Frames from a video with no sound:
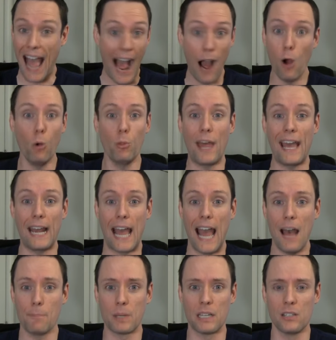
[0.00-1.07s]
how that
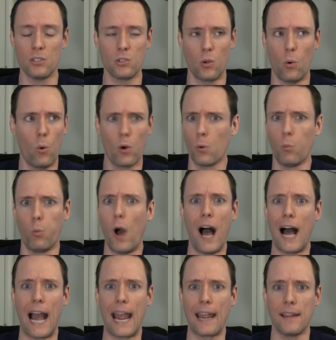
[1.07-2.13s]
happened or
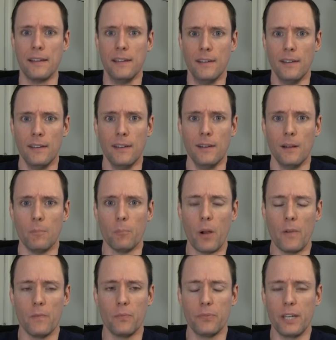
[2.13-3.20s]
why,
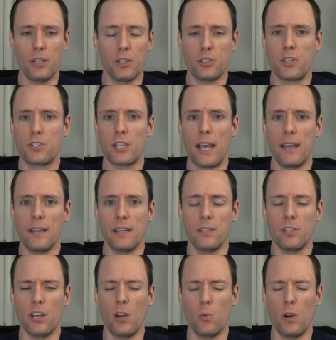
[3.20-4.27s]
but they just
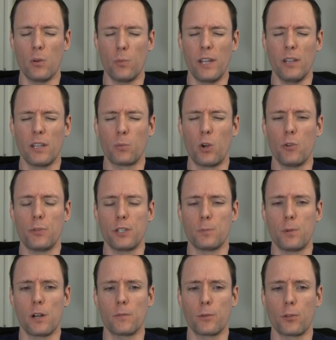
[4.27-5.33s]
decided, you know what, we only wrote this
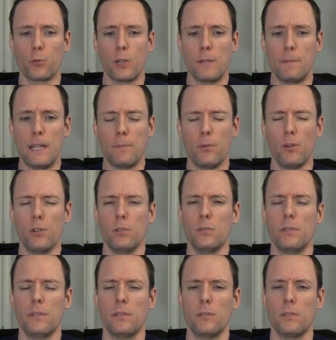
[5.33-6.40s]
part for three people.
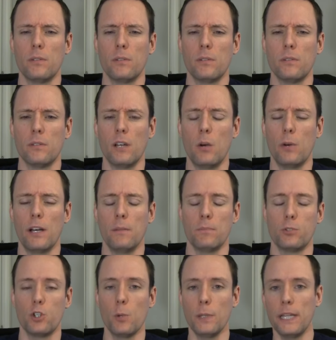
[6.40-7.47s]
Oh
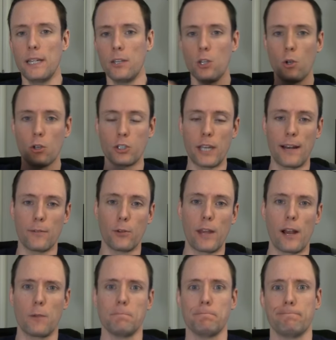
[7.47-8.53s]
well, Jubilee, you go stand over
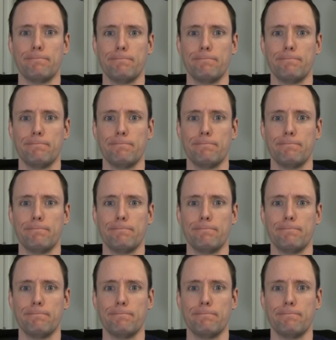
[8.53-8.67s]
there.